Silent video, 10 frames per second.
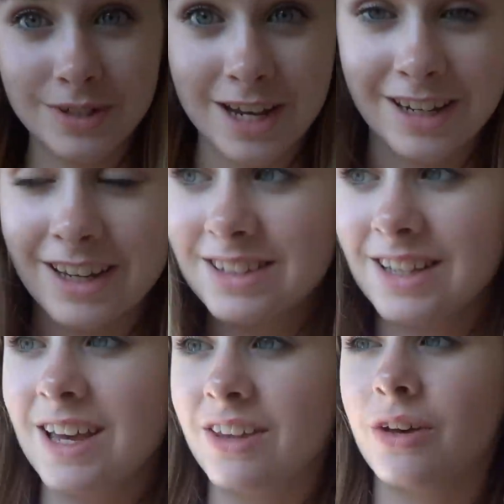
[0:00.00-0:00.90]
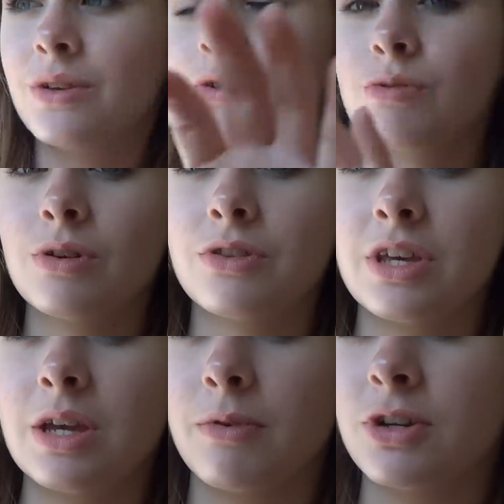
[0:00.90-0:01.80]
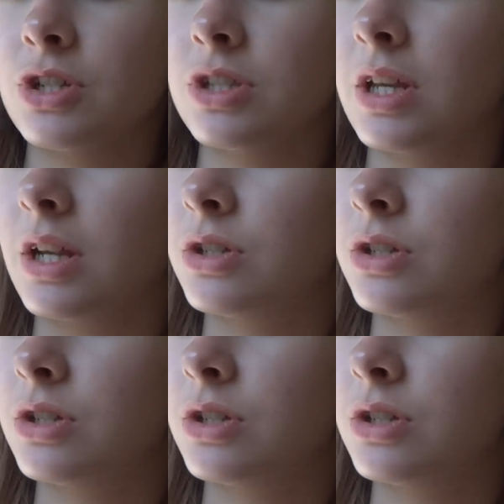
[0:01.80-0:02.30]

Techniques. Those are all of the brushes that I